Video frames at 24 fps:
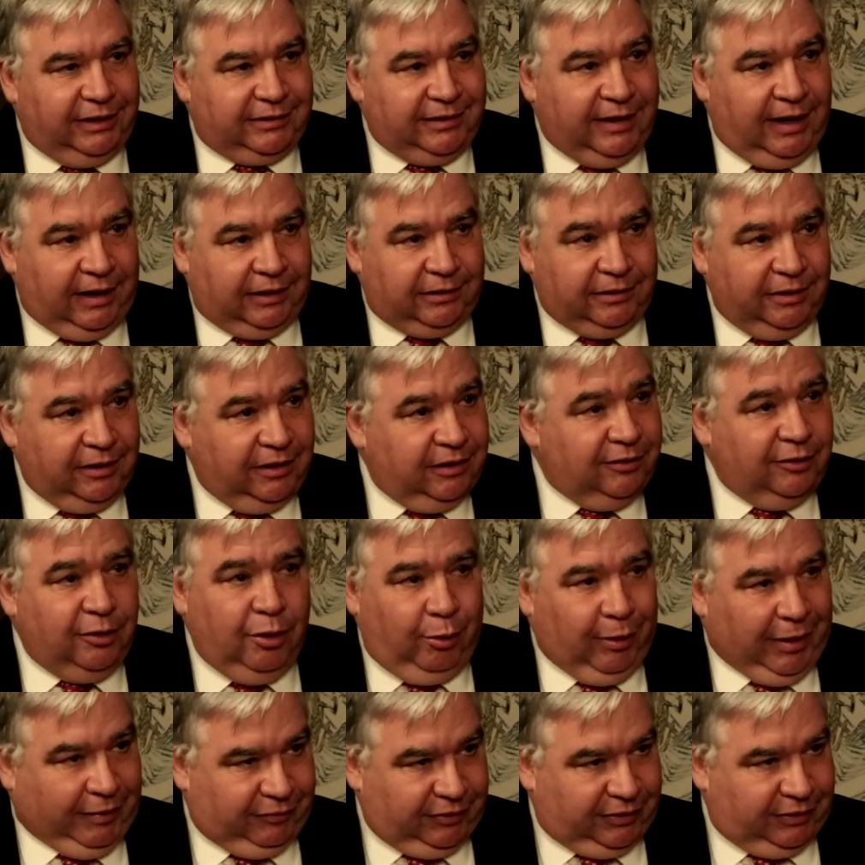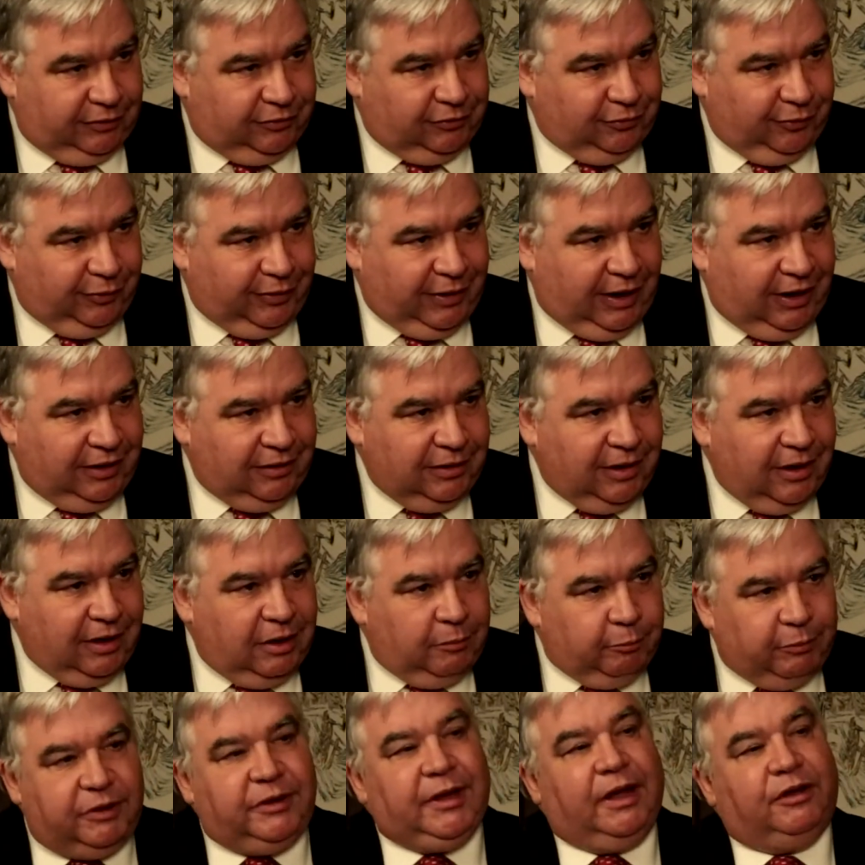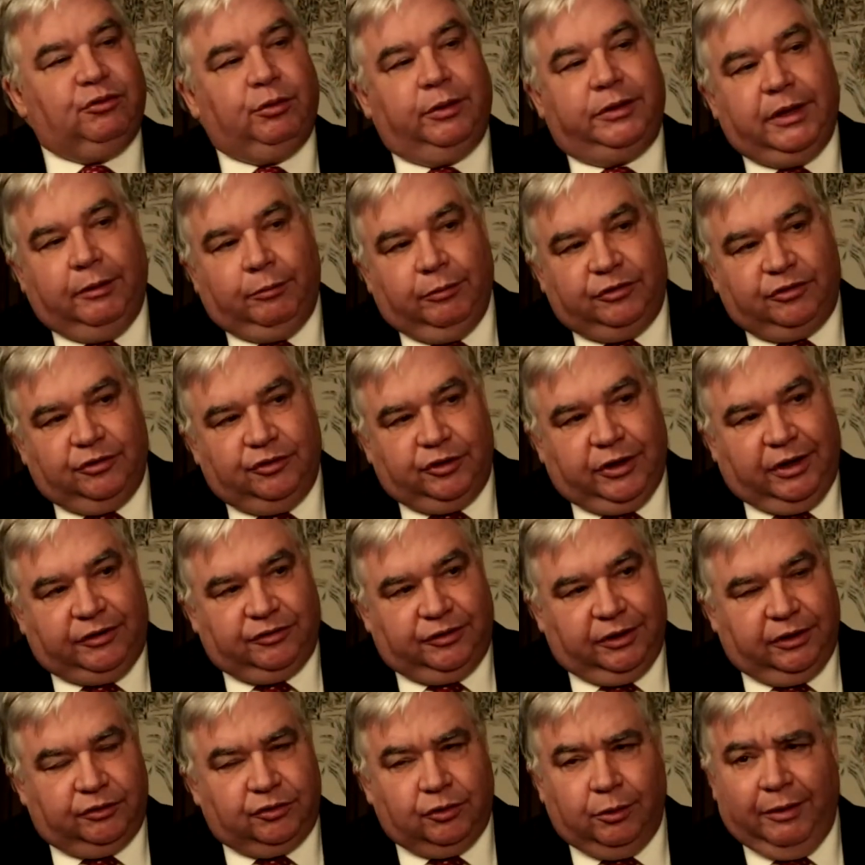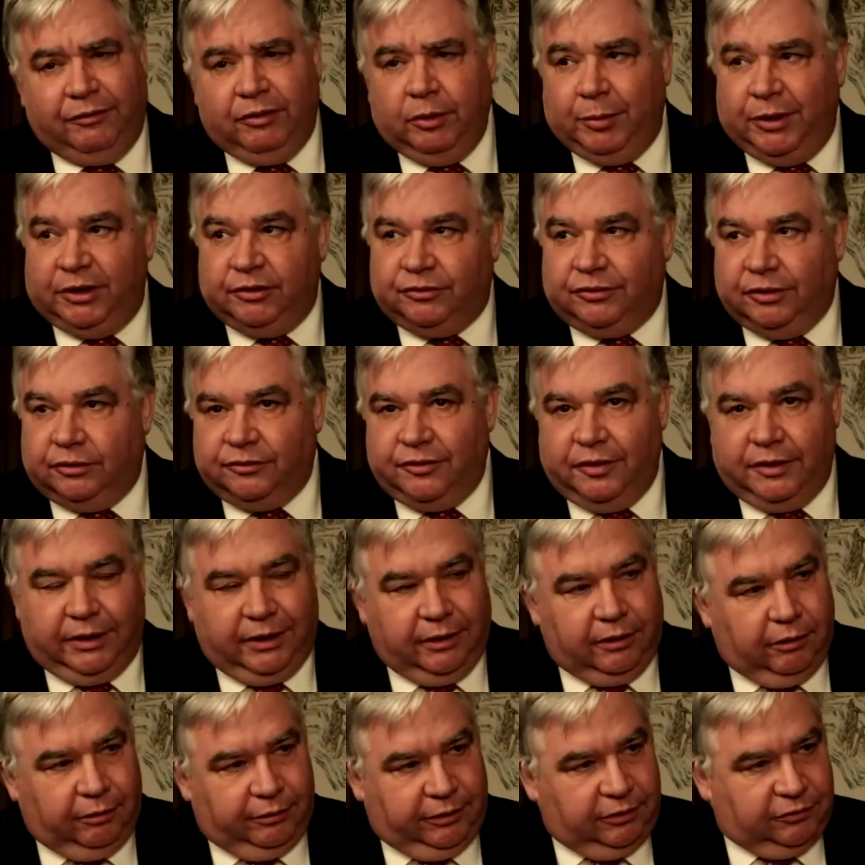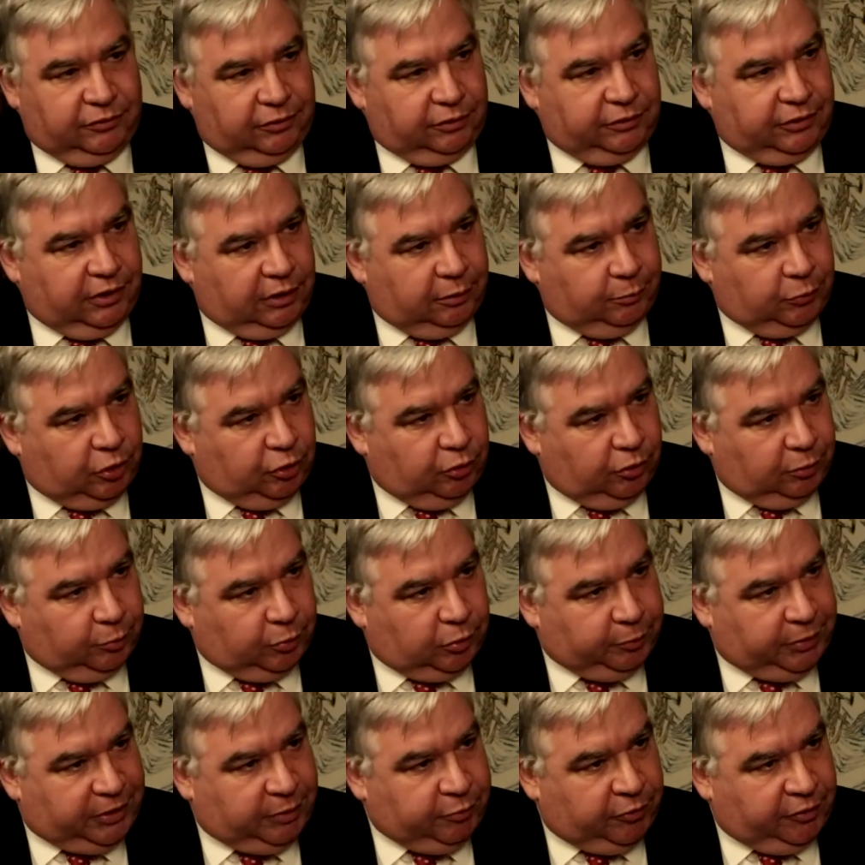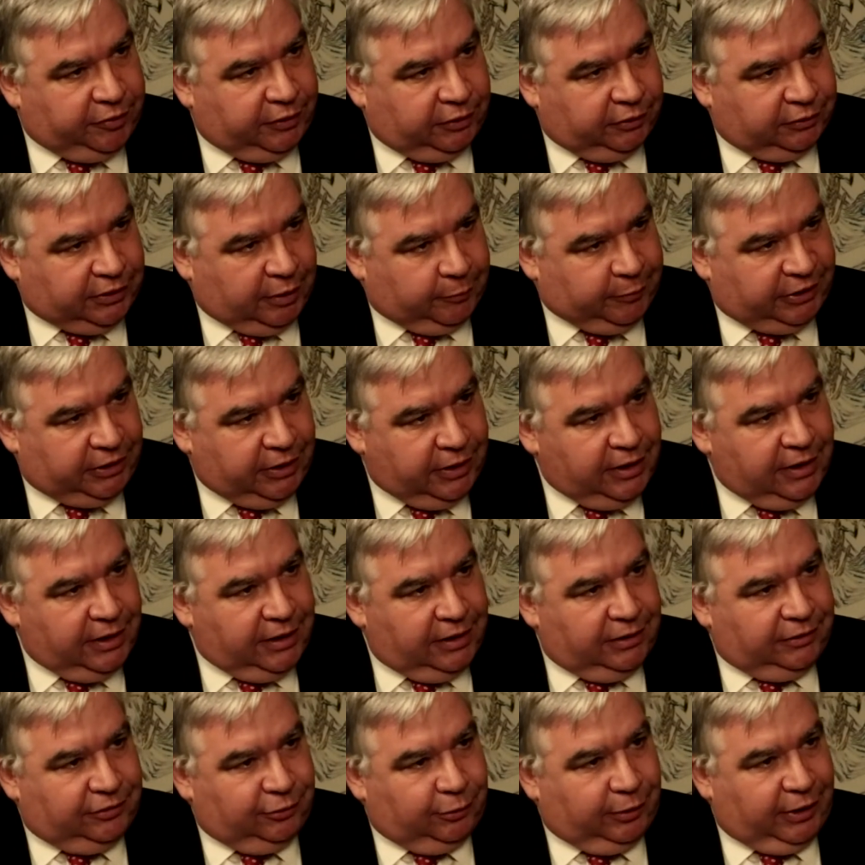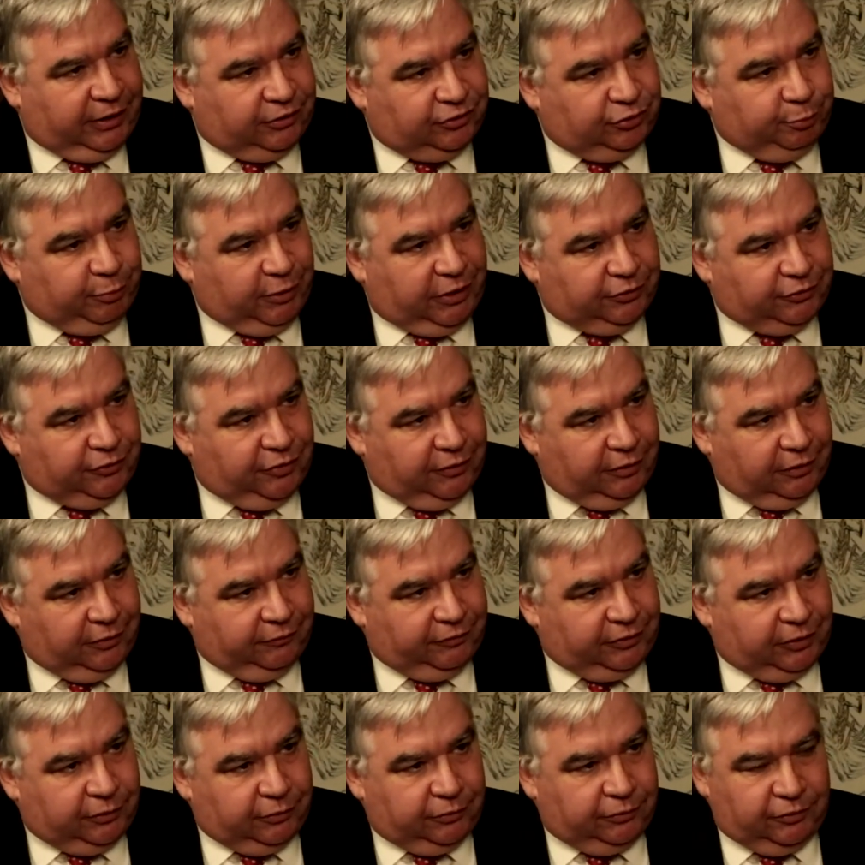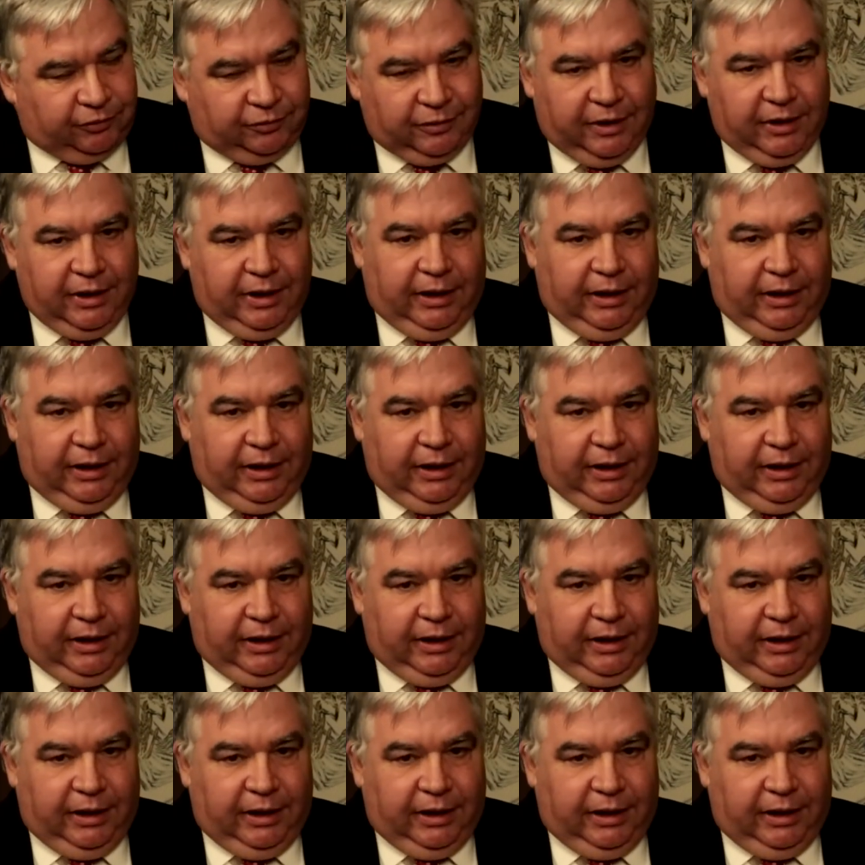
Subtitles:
attacked. No evidence for that, but that's what they were suggesting. So everybody starts thinking, oh, these are terrible, horrible people that are coming to express their views.